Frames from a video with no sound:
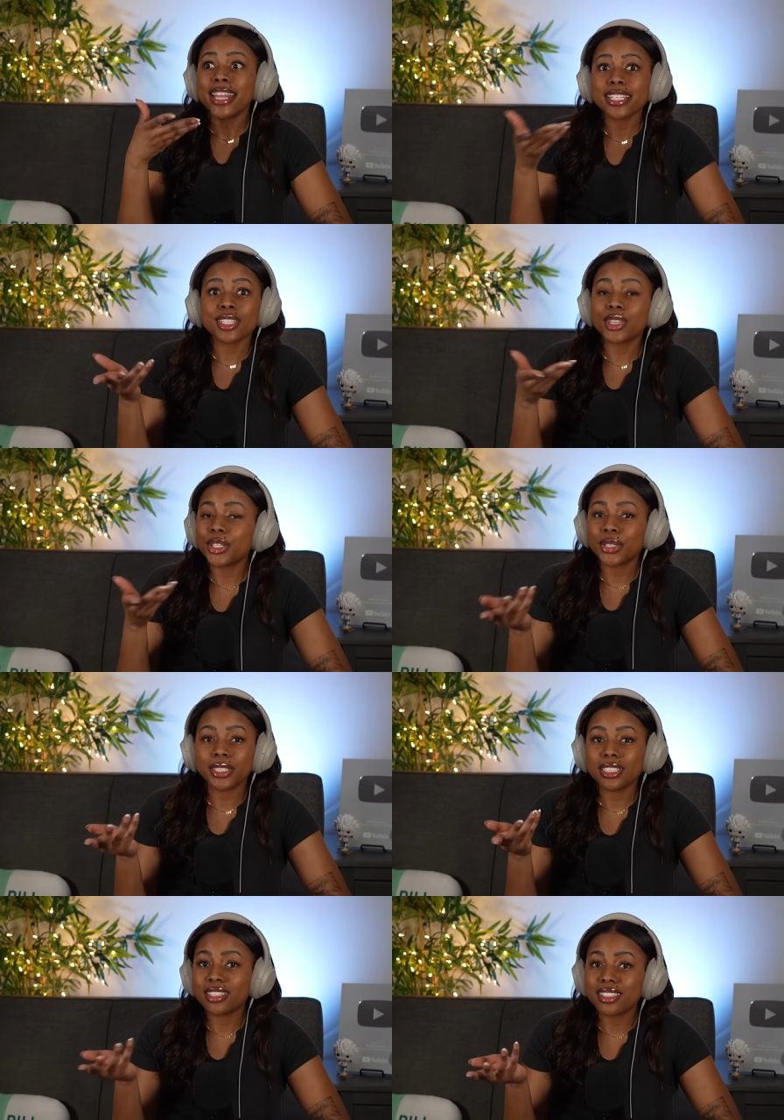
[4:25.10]
That's
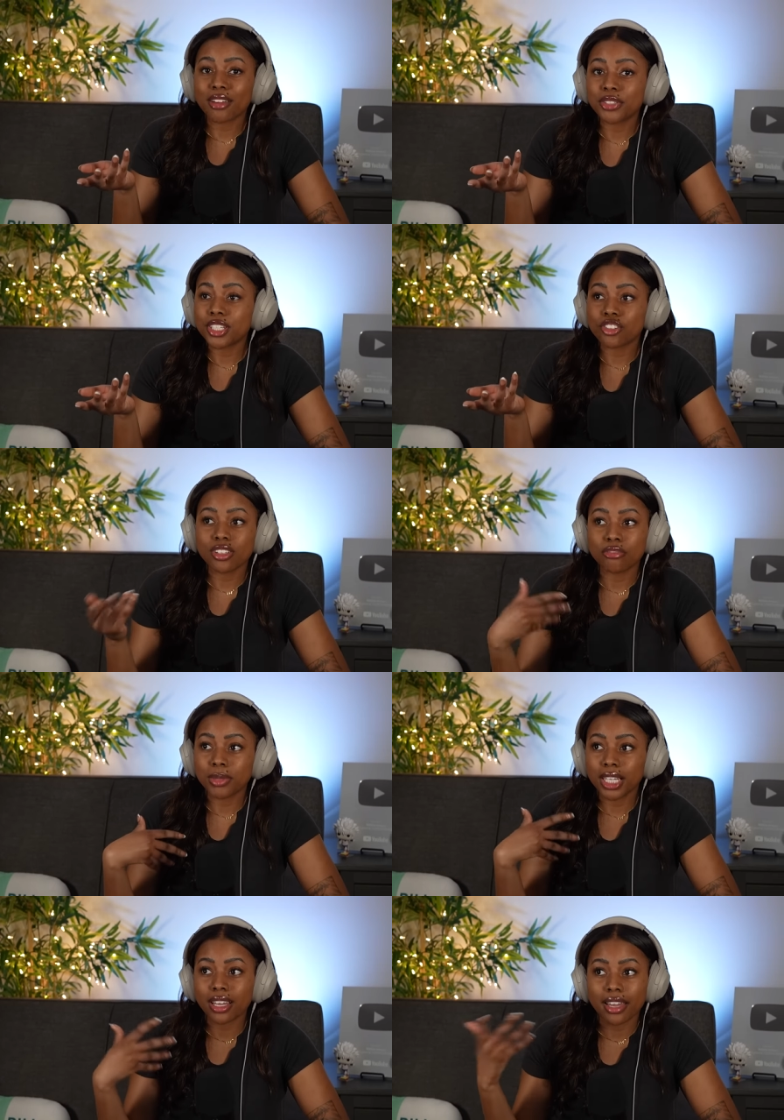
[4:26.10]
literally the definition of
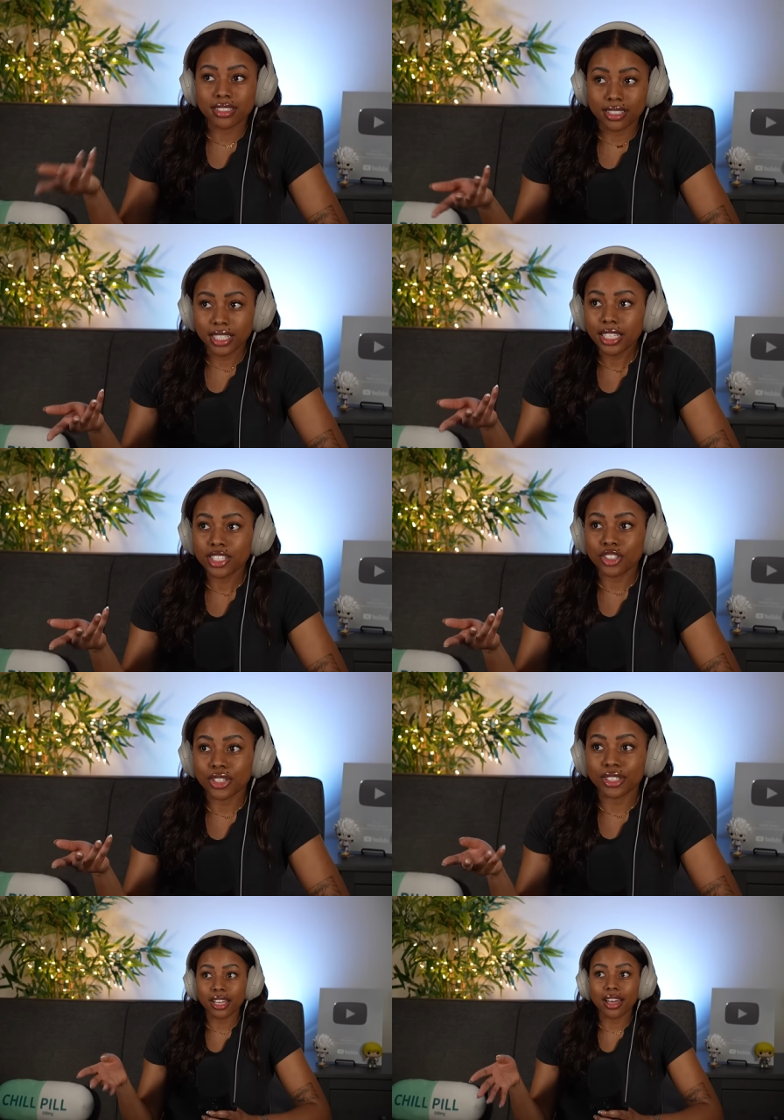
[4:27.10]
me as a
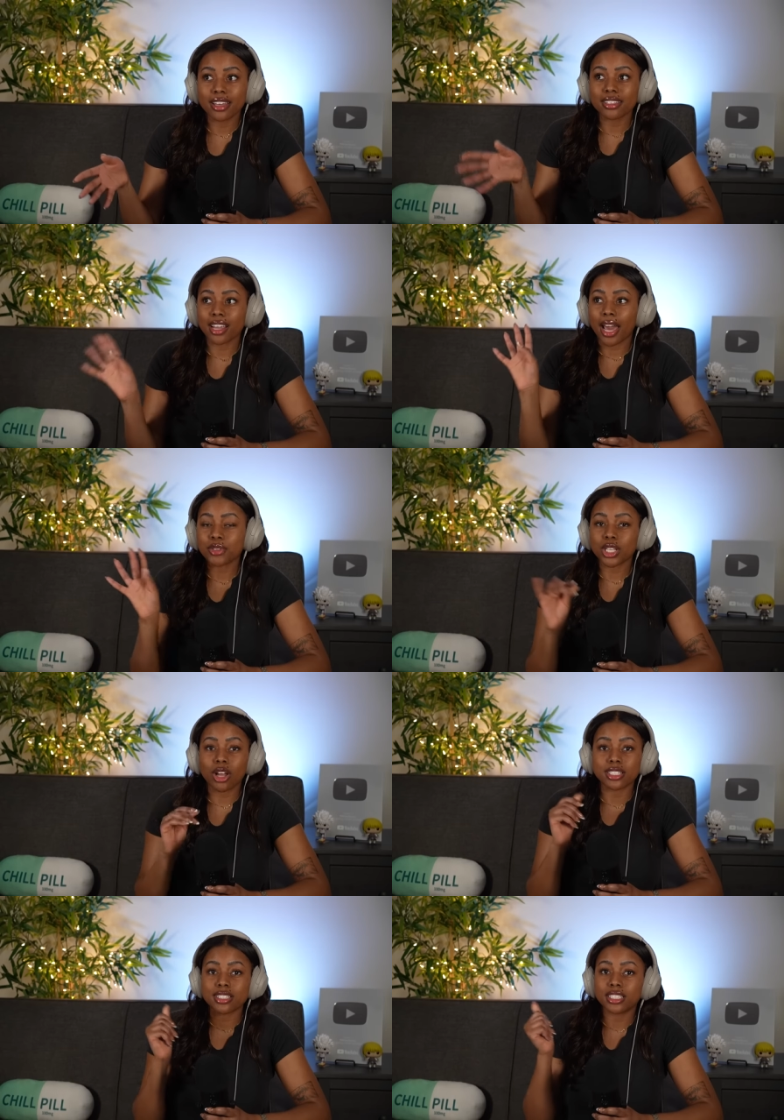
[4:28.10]
teenager because I was
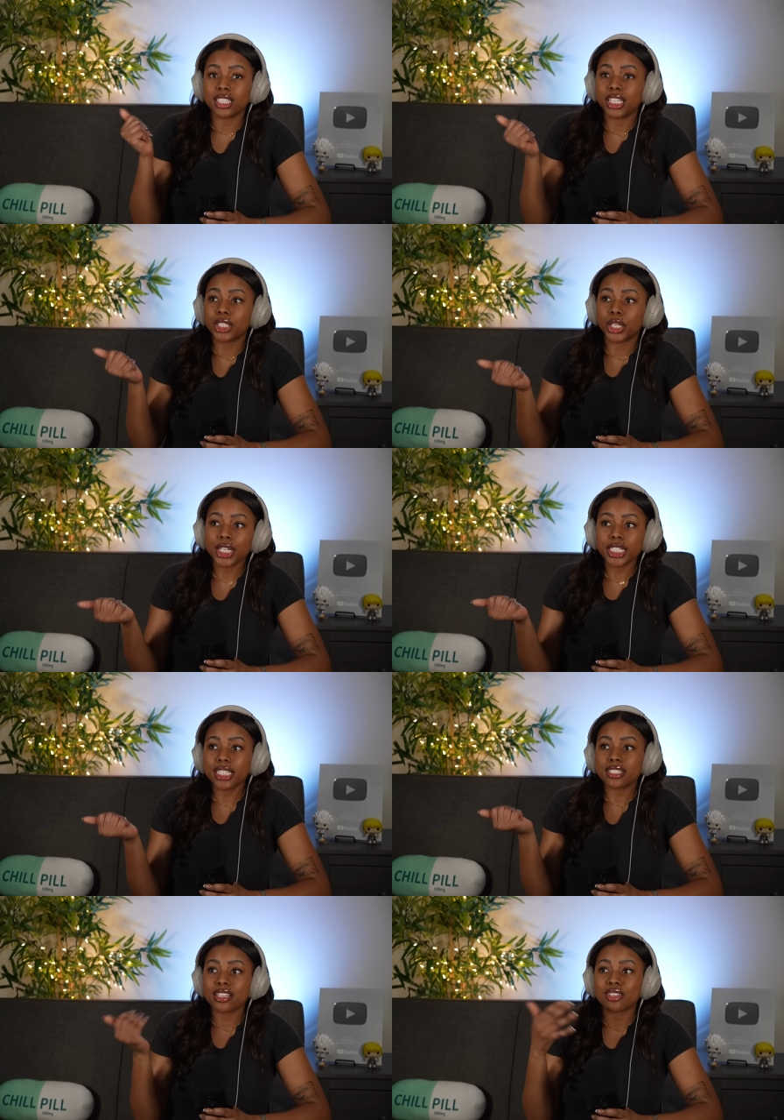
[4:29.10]
constantly in
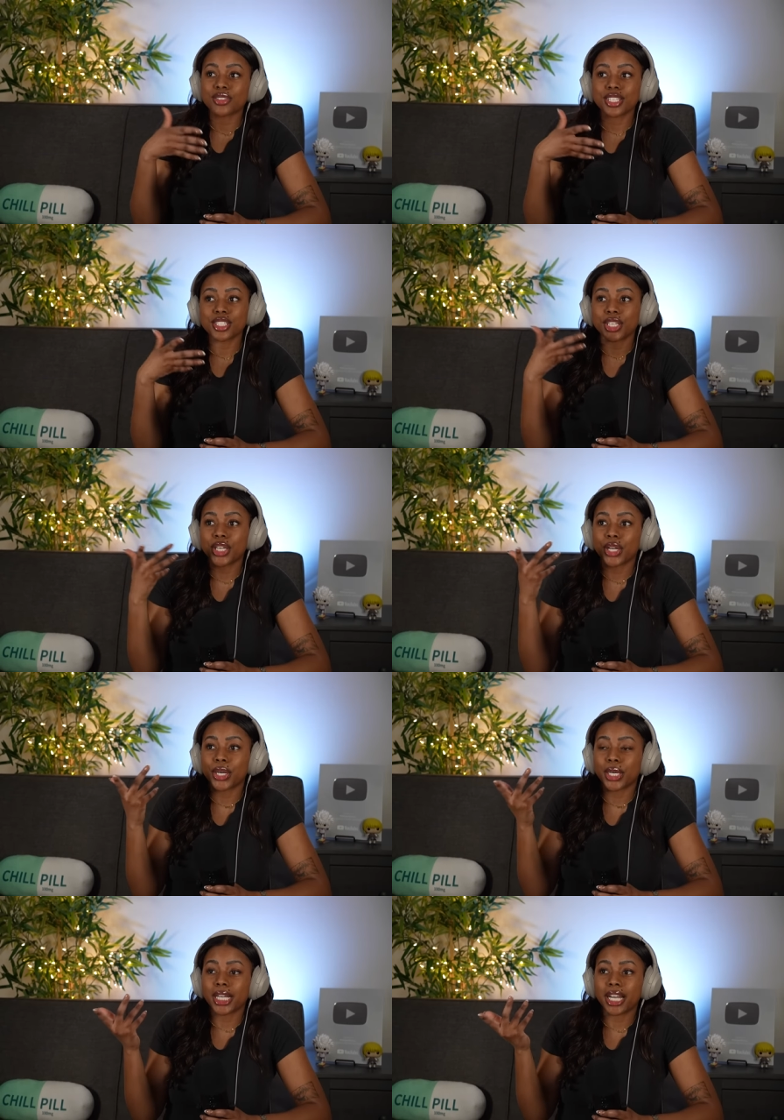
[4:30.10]
hoodies because I was
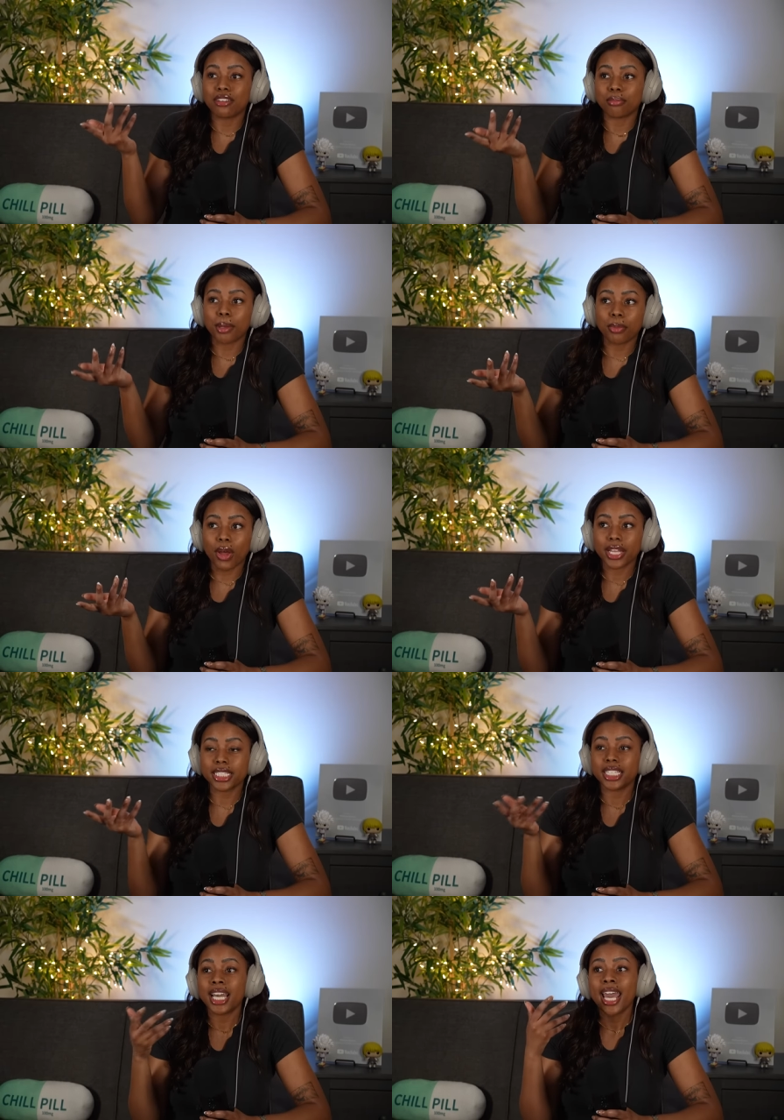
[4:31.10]
insecure of my
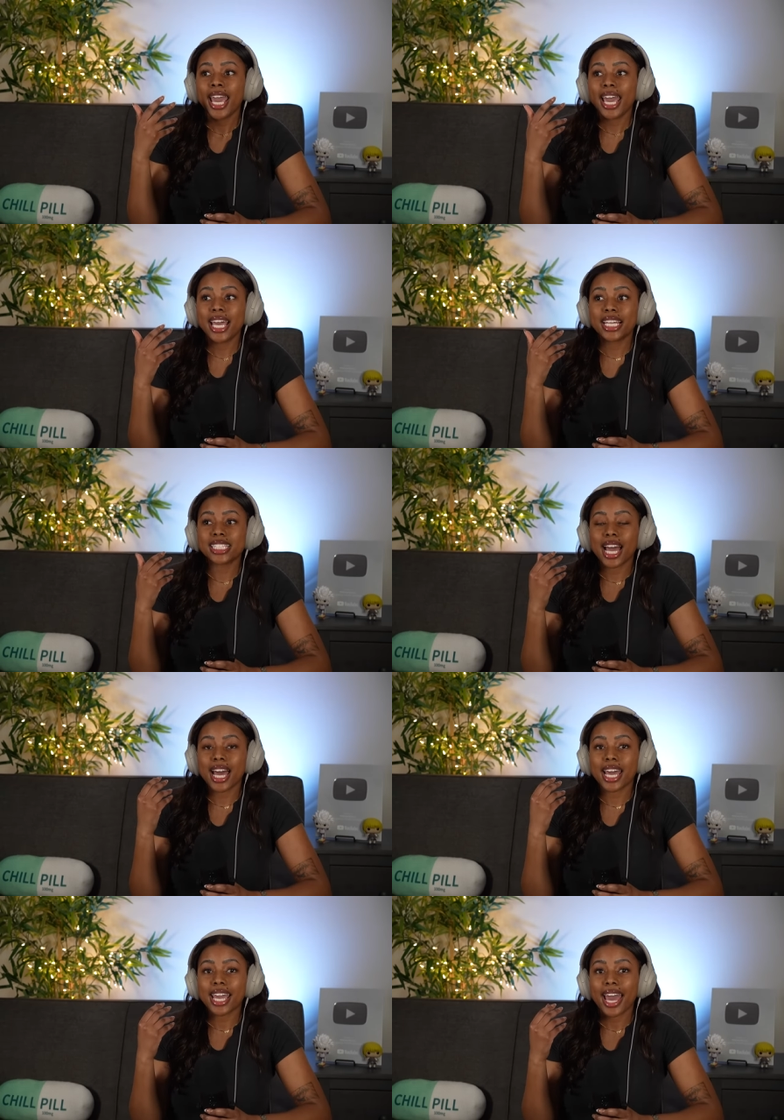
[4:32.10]
body and
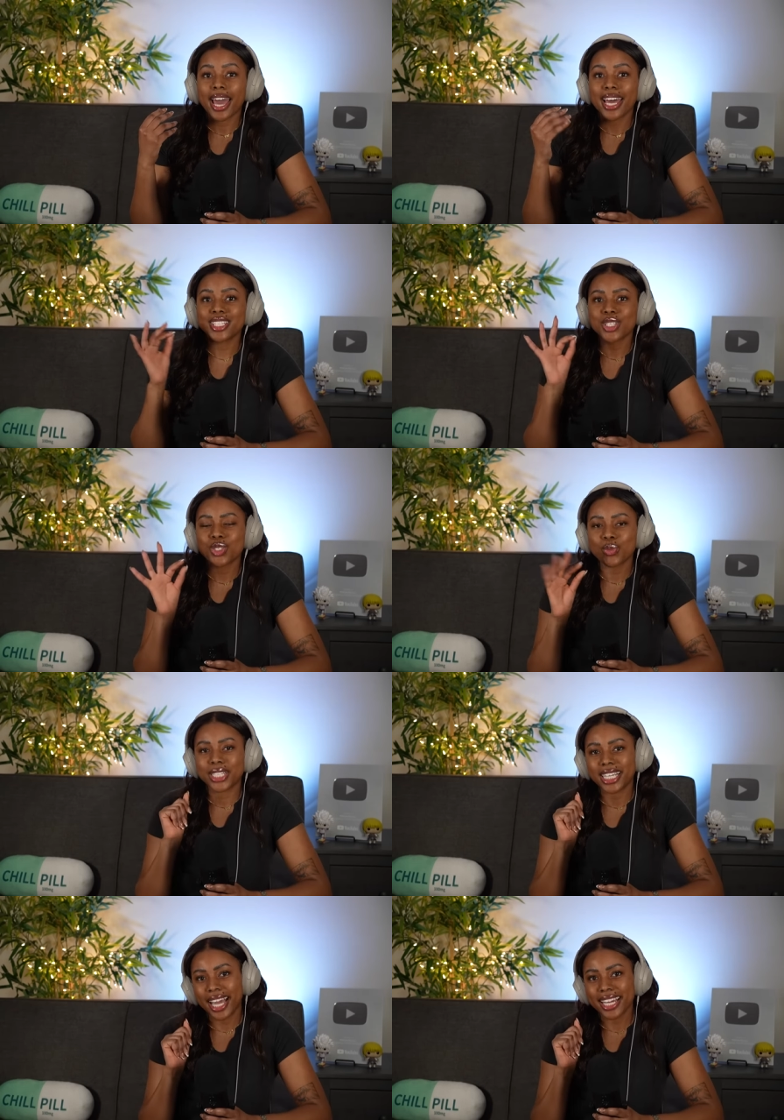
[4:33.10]
I had
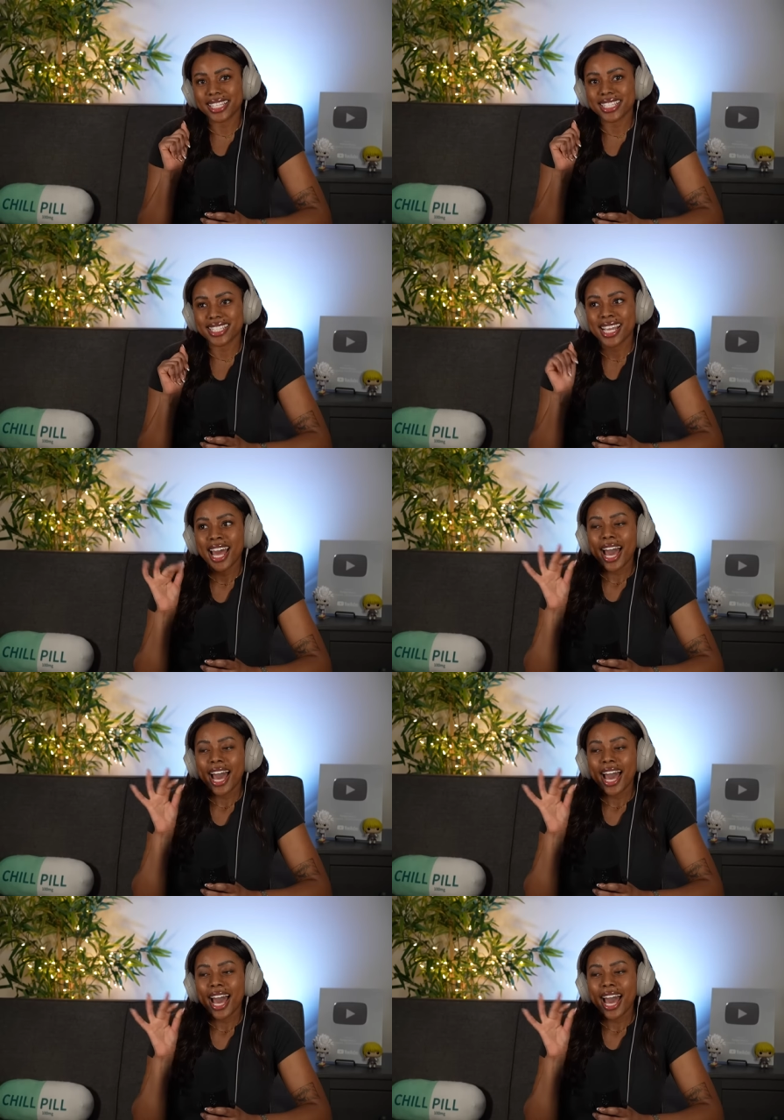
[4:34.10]
sweaty hands.